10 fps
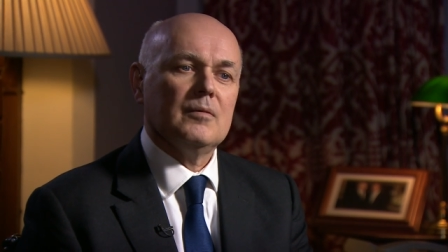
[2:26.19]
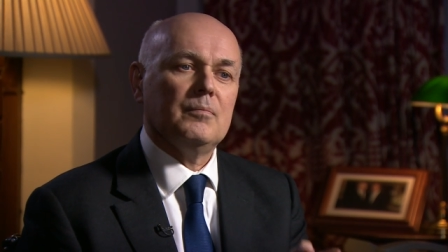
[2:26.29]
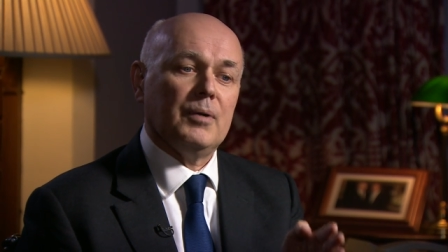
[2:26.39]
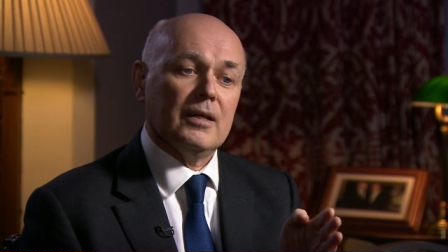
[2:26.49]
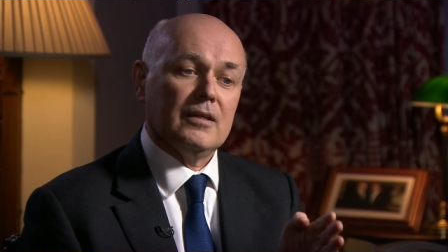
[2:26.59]

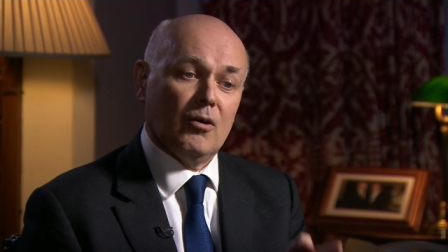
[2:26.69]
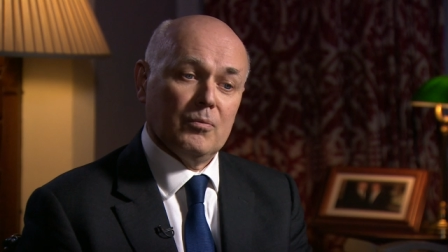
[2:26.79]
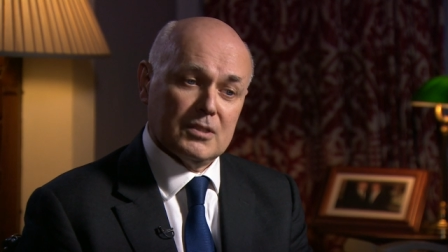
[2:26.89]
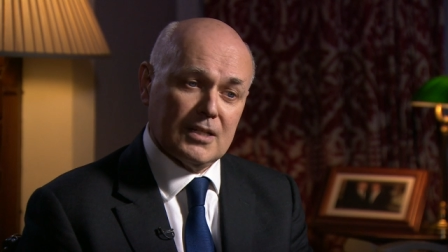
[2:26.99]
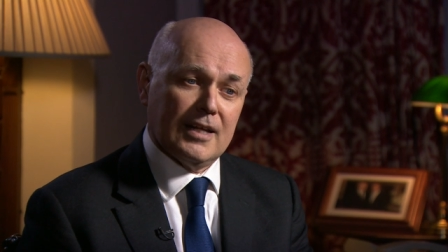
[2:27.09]
But
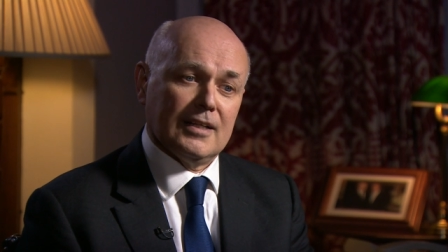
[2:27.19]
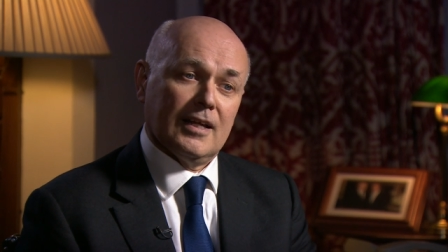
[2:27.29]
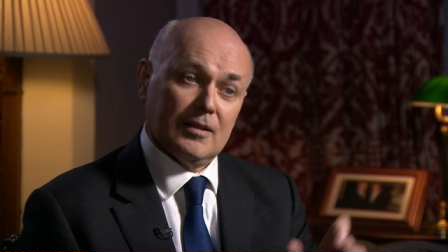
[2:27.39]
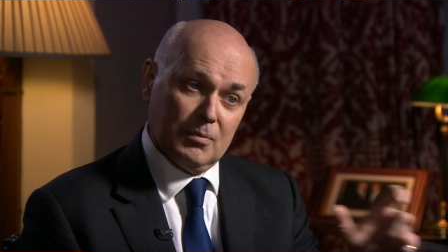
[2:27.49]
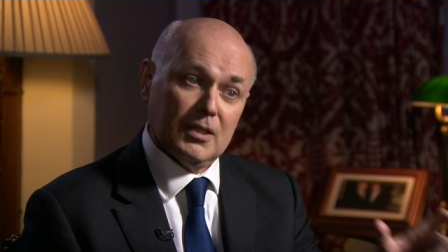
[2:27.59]
notwithstanding
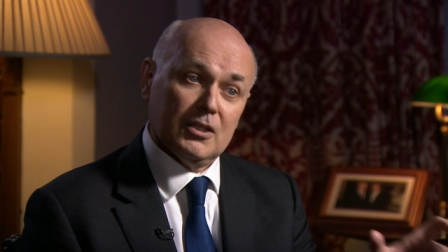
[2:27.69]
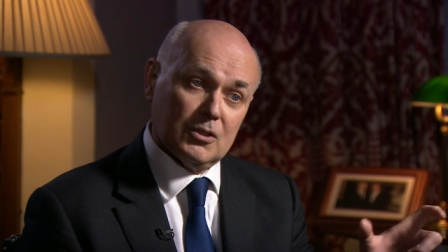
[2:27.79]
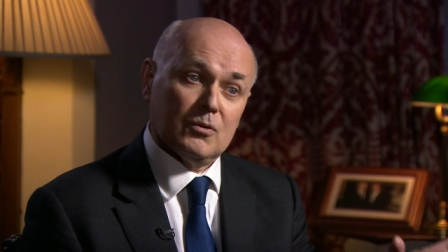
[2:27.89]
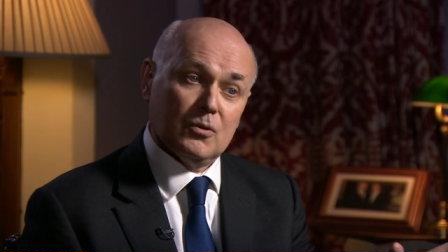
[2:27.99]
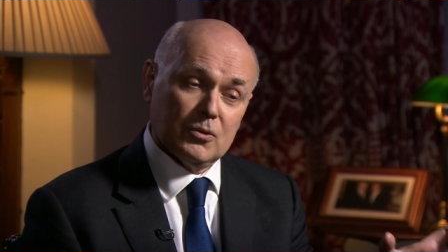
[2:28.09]
that, the big
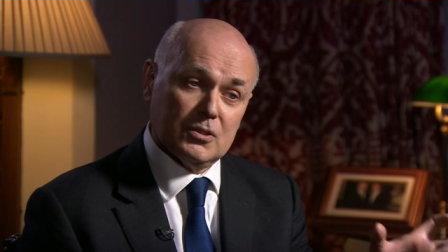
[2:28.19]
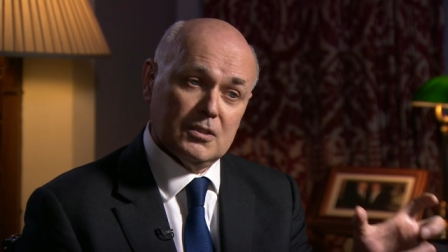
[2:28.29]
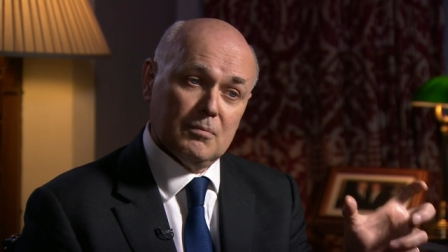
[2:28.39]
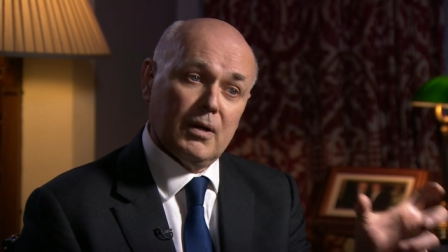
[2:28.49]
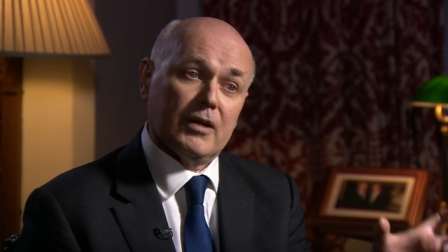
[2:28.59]
issue, of course,
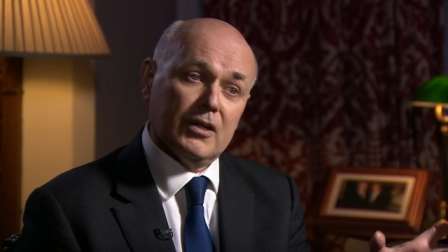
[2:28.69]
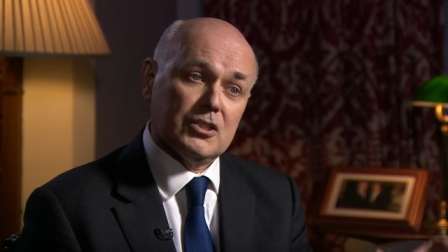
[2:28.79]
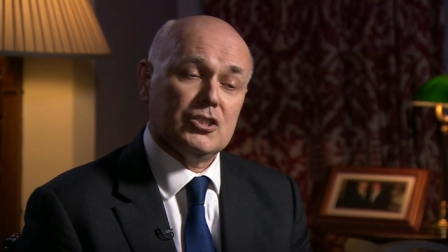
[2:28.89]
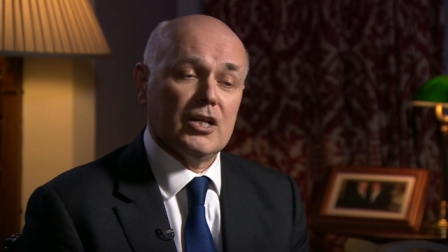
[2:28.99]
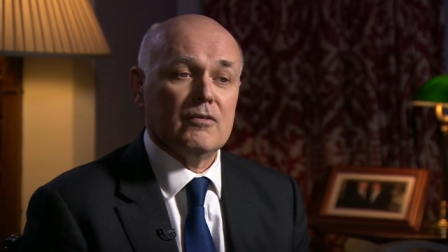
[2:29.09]
is
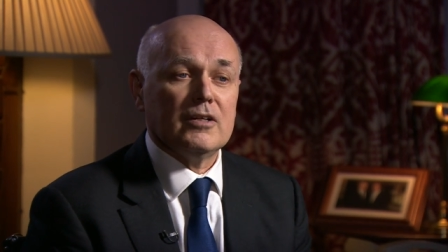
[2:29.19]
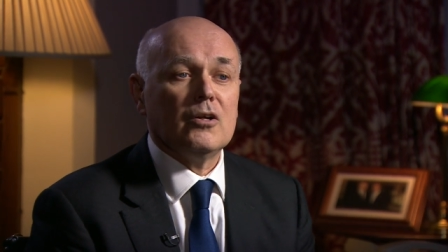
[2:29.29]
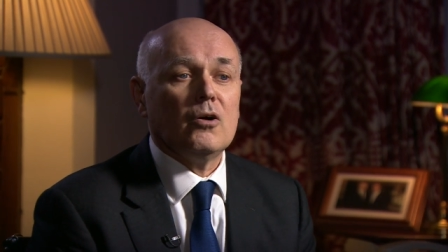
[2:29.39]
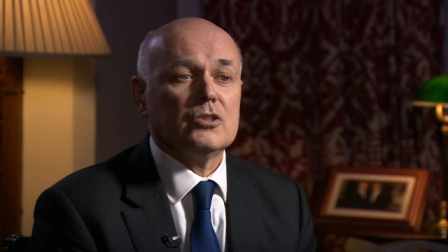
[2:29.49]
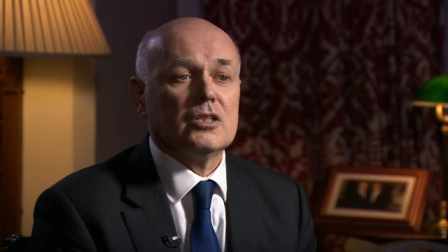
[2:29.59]
migration generally,
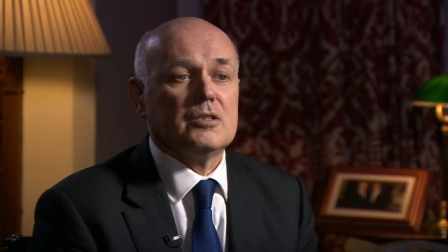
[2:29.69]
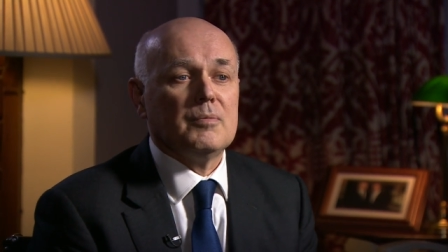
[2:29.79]
not just the